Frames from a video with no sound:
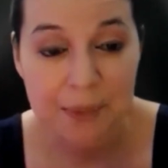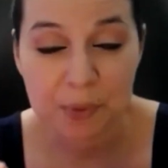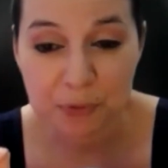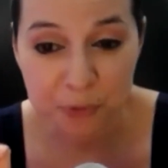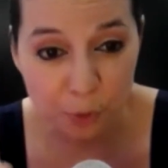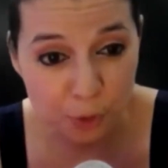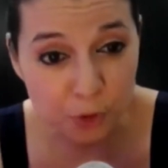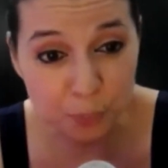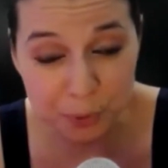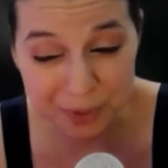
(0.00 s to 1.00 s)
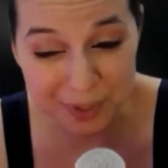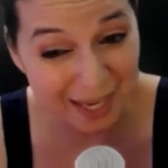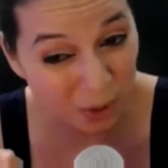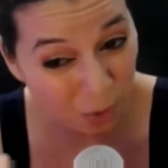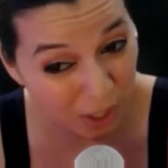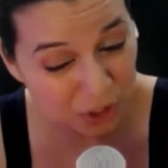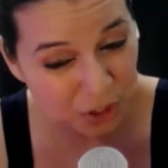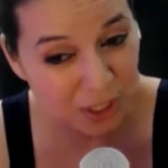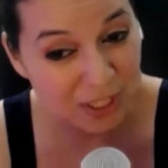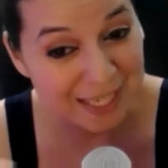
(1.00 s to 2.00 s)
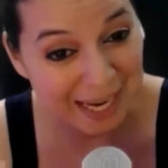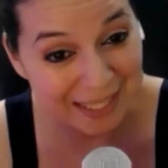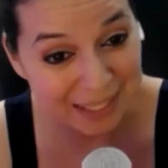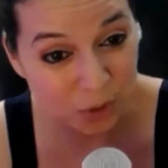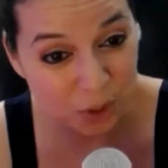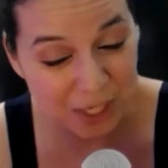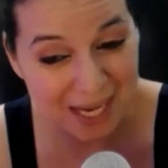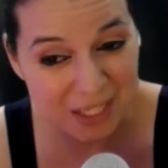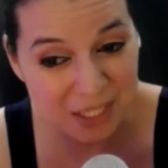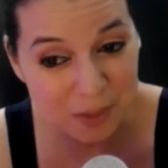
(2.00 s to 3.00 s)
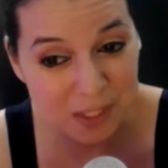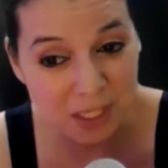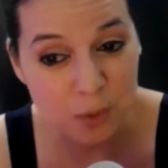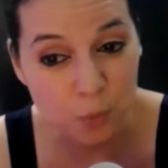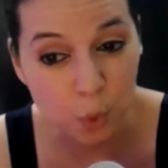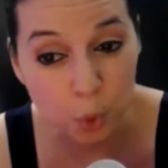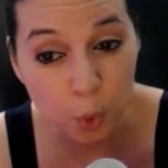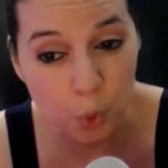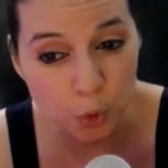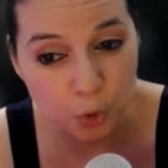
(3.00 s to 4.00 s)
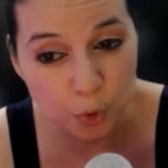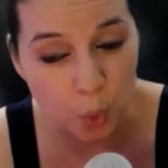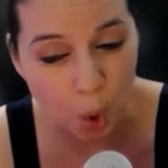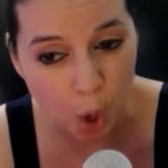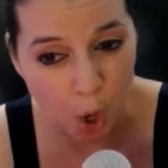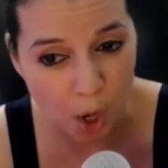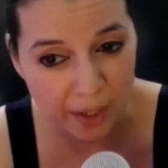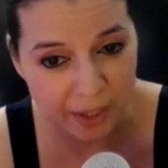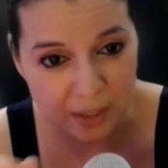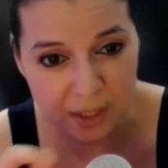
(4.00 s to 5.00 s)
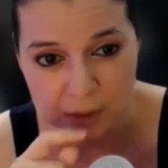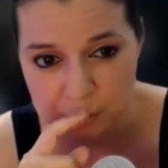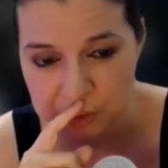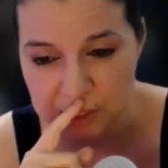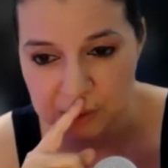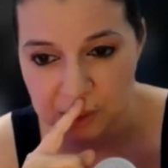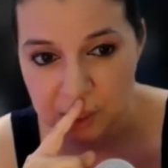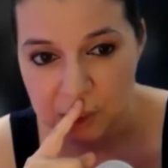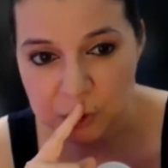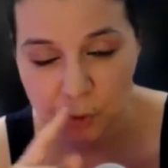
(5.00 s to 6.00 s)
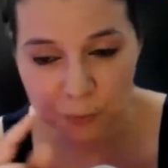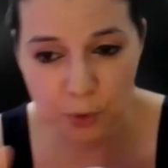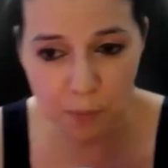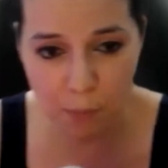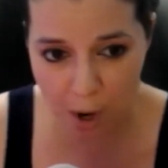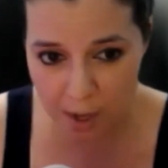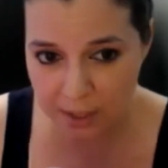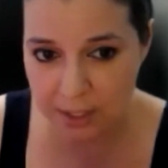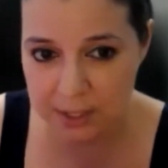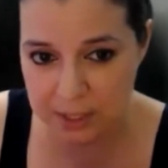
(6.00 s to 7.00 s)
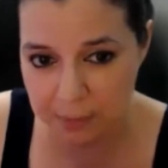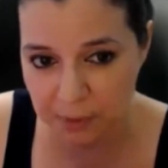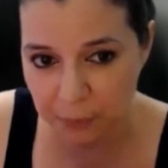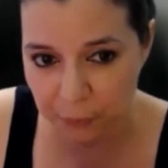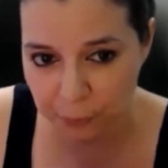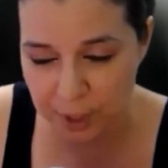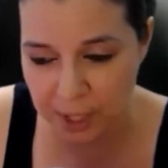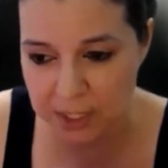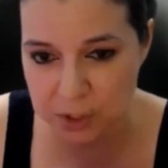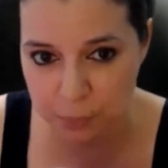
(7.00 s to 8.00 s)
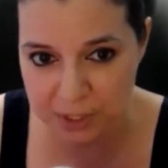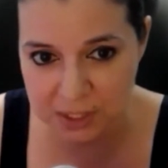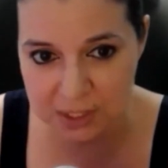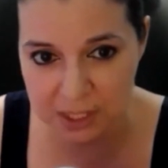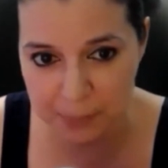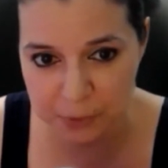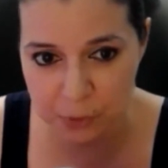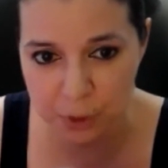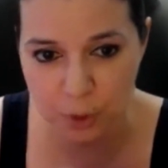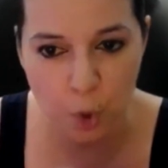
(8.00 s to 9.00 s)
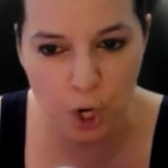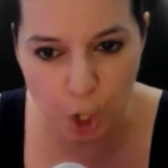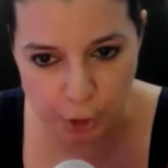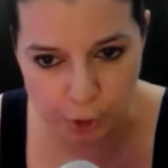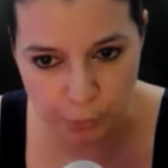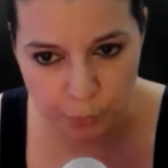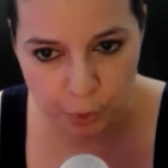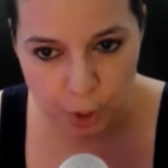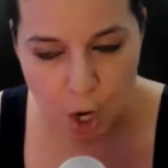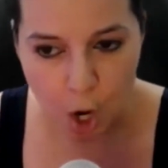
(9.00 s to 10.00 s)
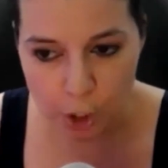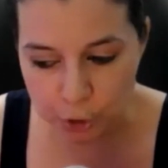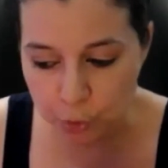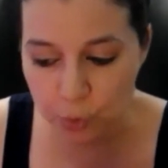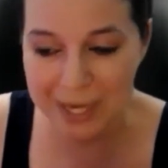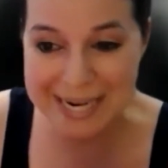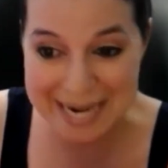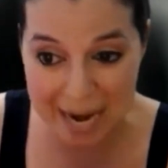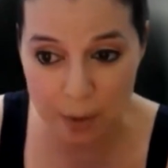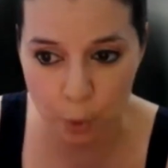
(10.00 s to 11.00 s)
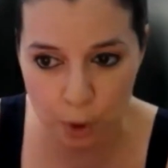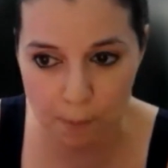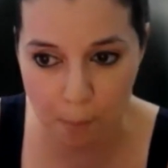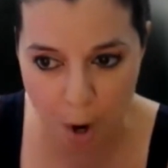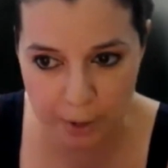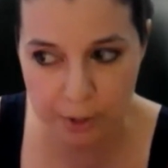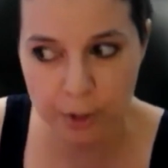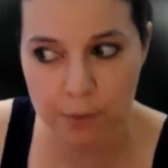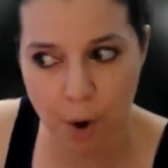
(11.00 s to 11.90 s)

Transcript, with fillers: Before you put that question, you got to tell ChatGPT who you are in the industry. So if you're marketing something for free, it's your business opportunity. What are you? Are you a network marketer